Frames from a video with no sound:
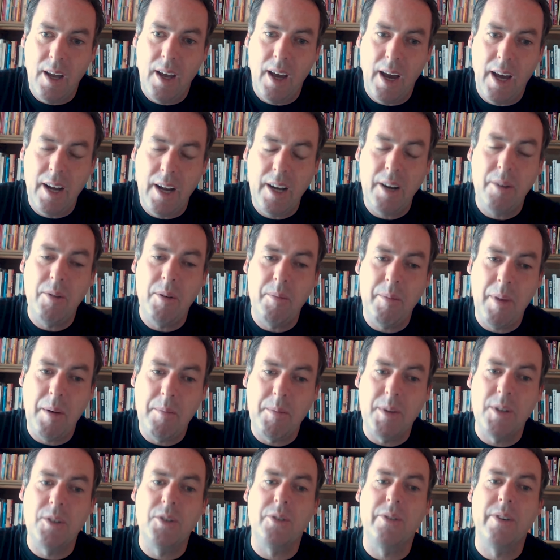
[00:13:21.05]
And I
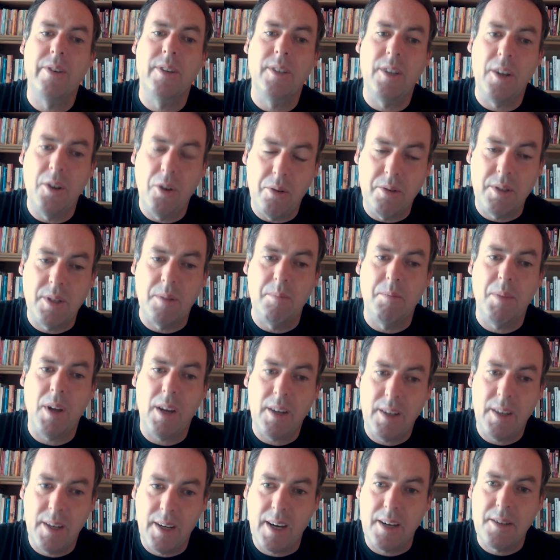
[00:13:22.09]
remember doing the nose and
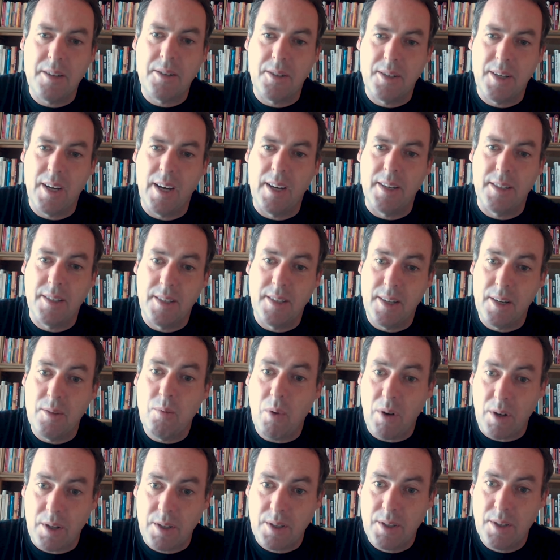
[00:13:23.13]
blocking exercise, and it
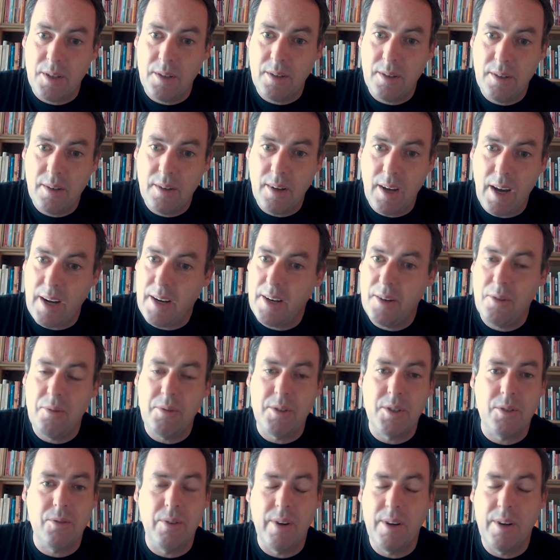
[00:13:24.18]
worked. And I knew
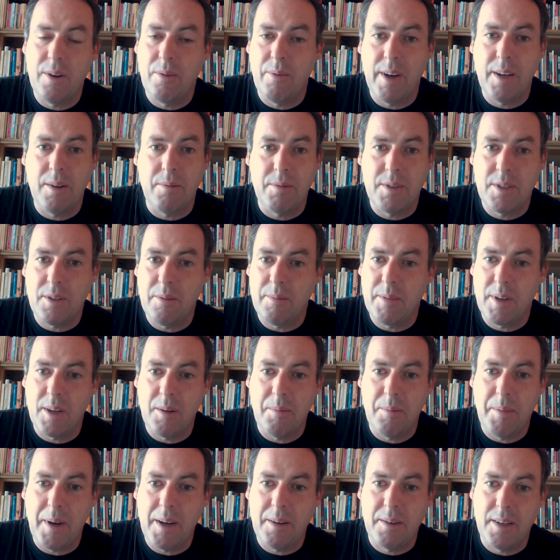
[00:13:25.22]
straight away there was something
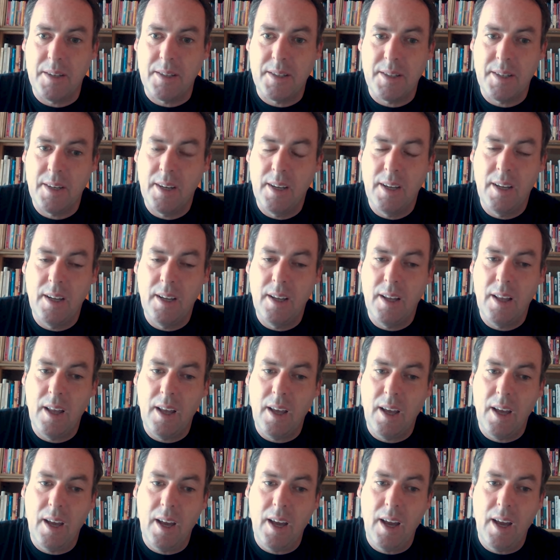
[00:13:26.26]
about this.
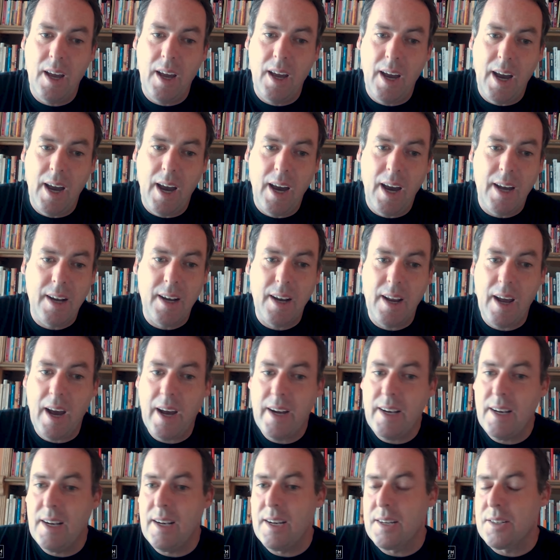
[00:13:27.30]
And
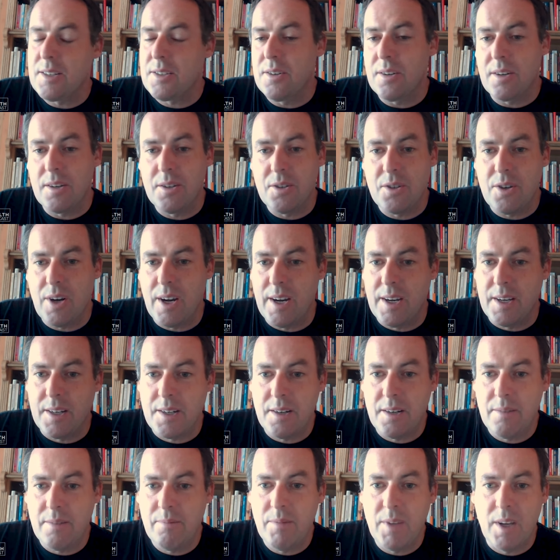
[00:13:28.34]
any listener can try it.
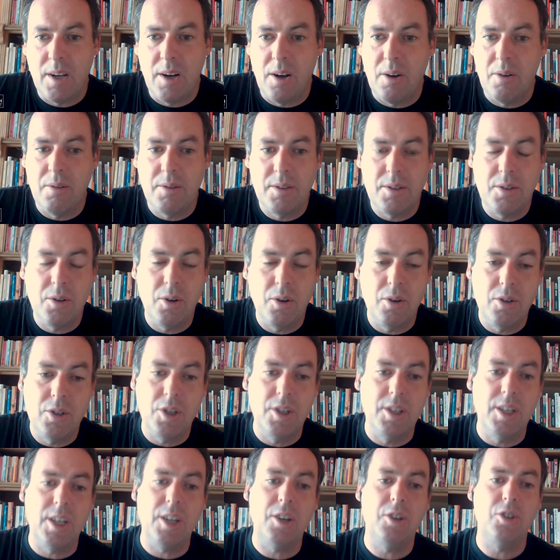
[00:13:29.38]
You know, to, to
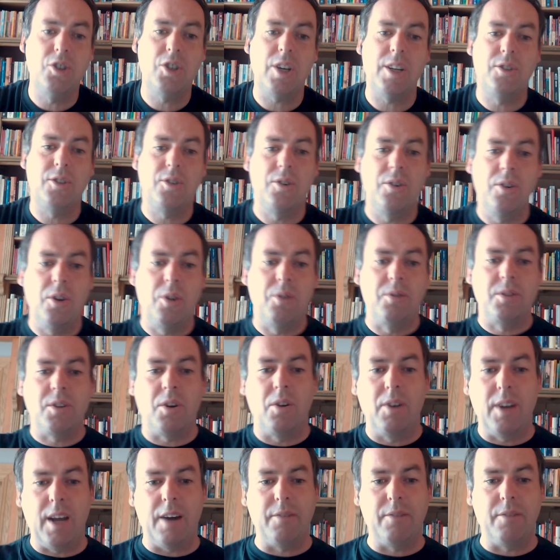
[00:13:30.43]
decongest your nose, all
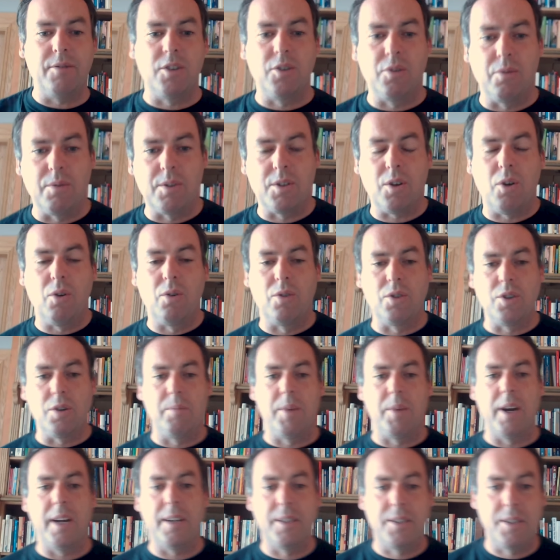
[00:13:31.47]
you have to do is hold your
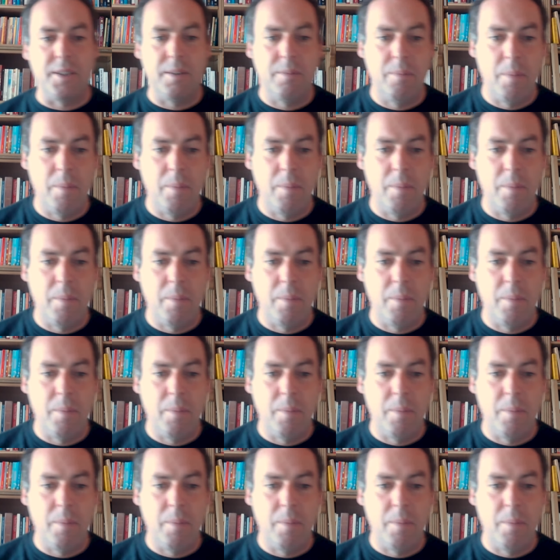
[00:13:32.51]
breath.